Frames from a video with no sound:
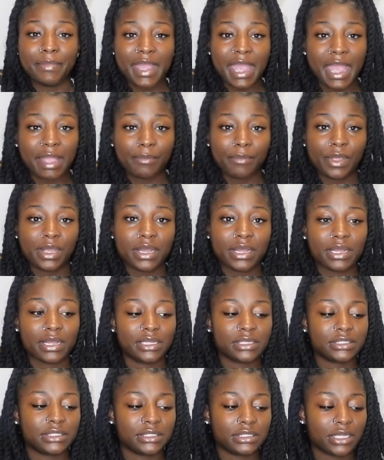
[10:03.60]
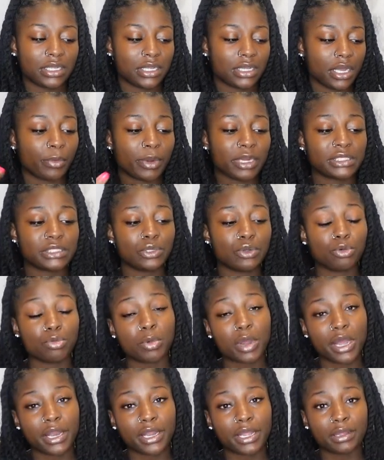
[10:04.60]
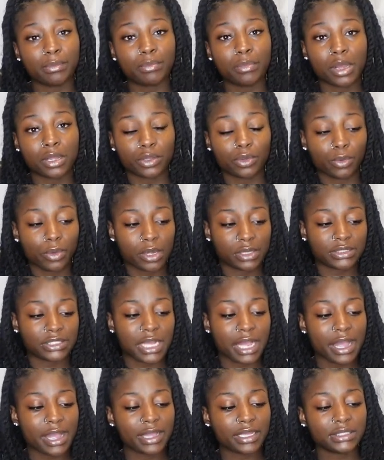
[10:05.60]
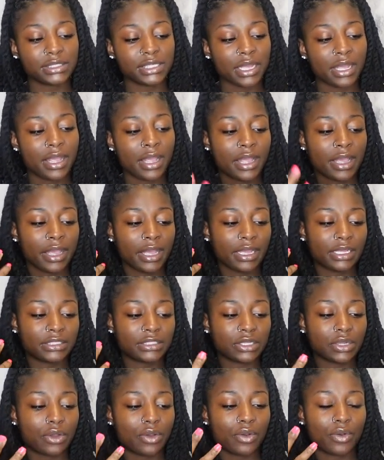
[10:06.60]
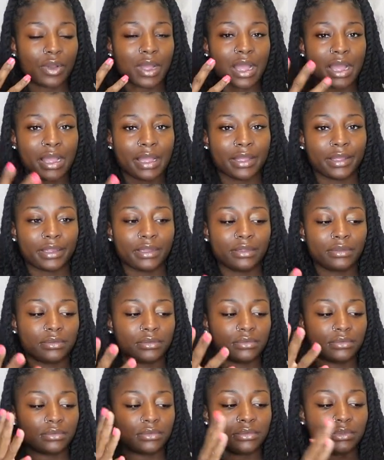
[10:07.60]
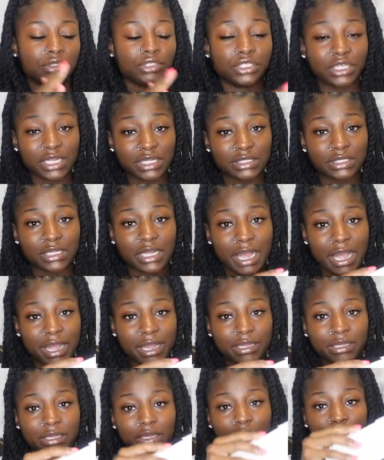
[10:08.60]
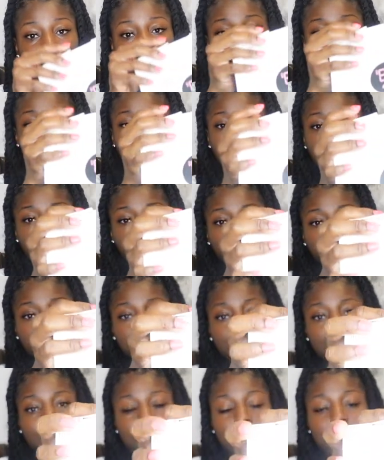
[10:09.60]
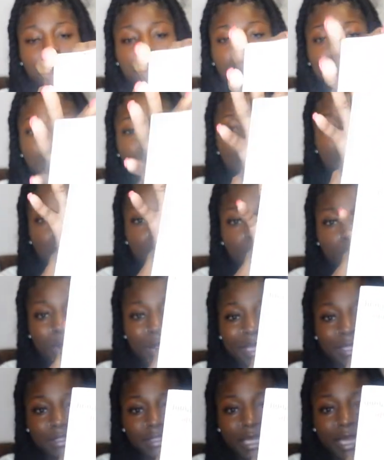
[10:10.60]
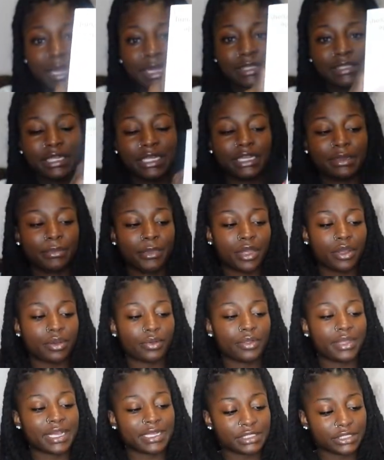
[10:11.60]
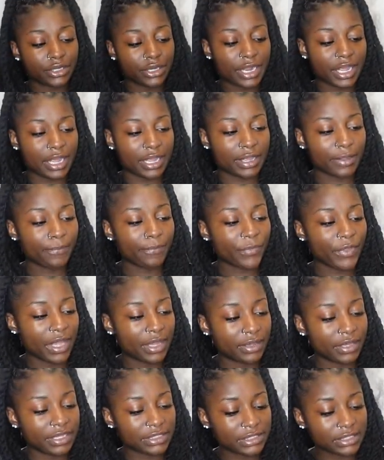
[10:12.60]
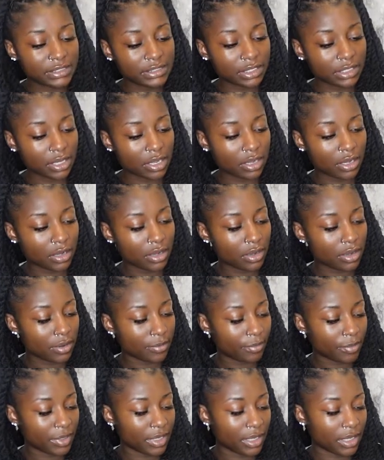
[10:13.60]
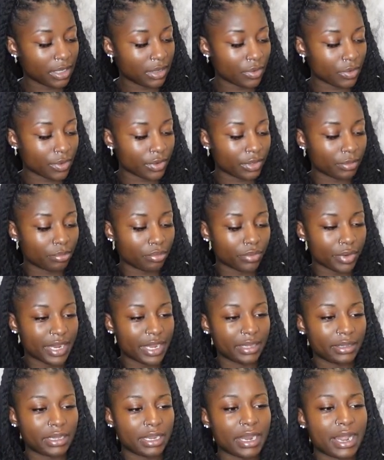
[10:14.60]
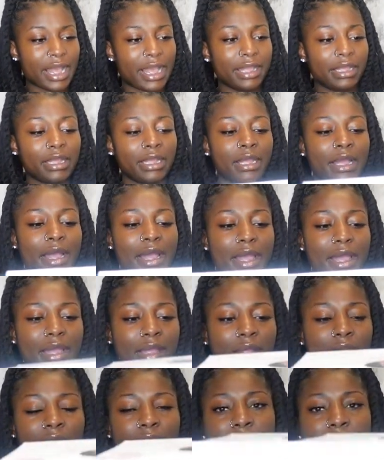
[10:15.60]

back because the person who bought it bought the wrong size. And so I just got the right size in the mail yesterday, and this is the company or the brand that I got.